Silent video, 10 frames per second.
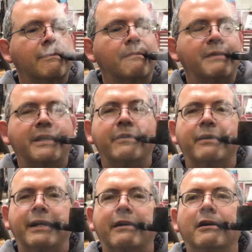But other than
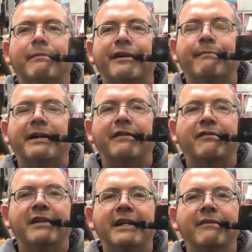that, I hope everybody's
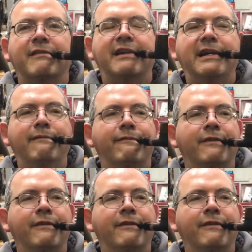staying safe.